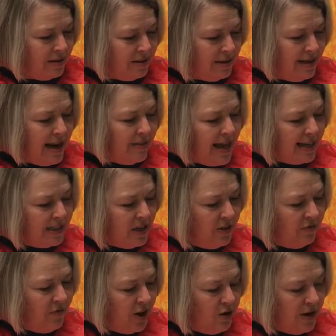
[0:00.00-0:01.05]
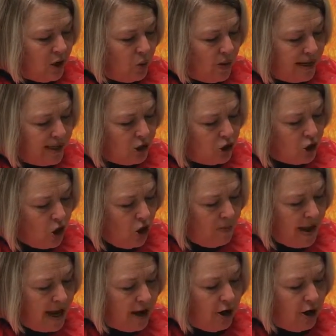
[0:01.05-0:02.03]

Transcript: Now that's a very quick job, and